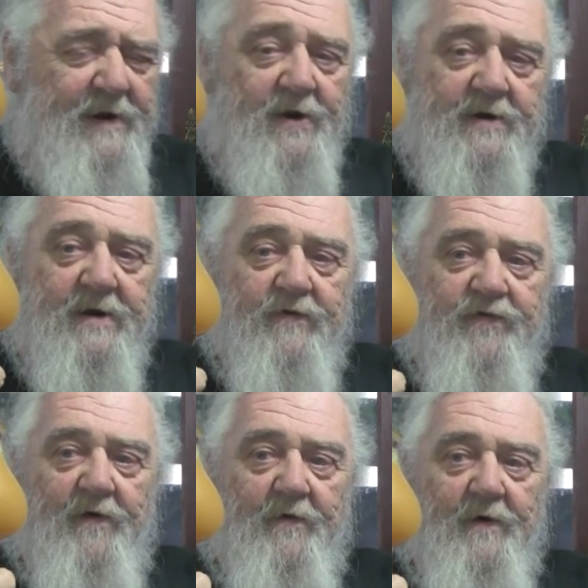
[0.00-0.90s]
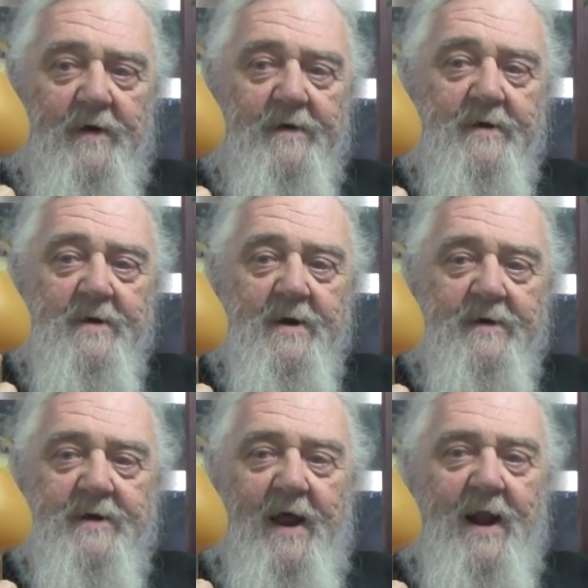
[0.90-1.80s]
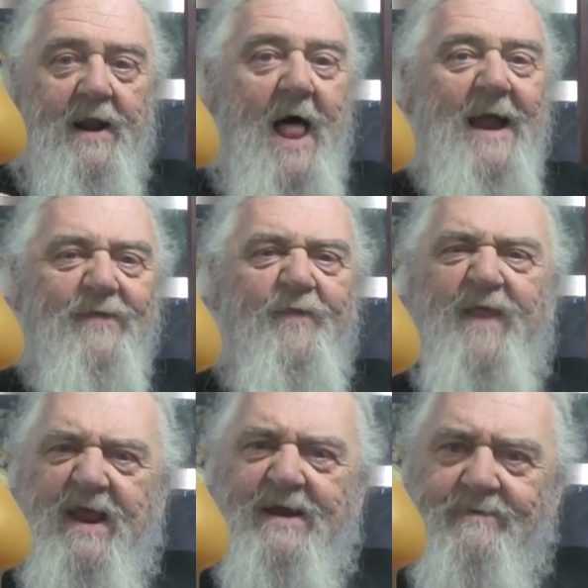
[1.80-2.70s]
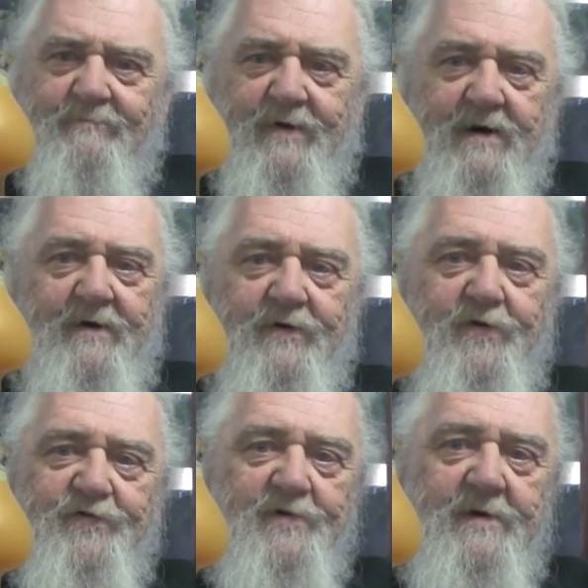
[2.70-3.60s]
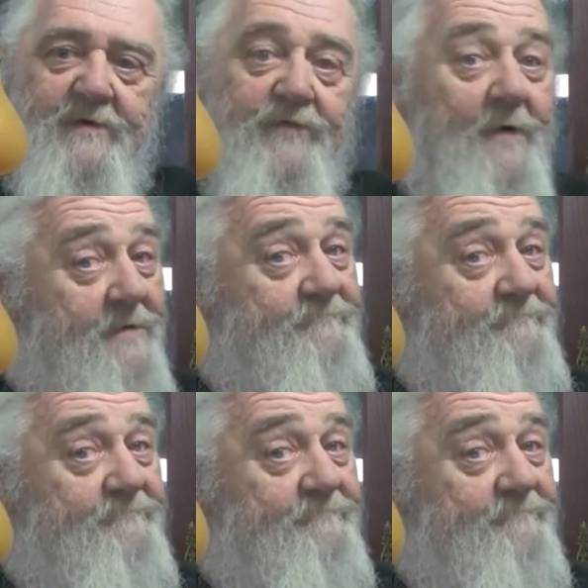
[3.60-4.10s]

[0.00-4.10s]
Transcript: looking, so uh, not a light thin beer usually. So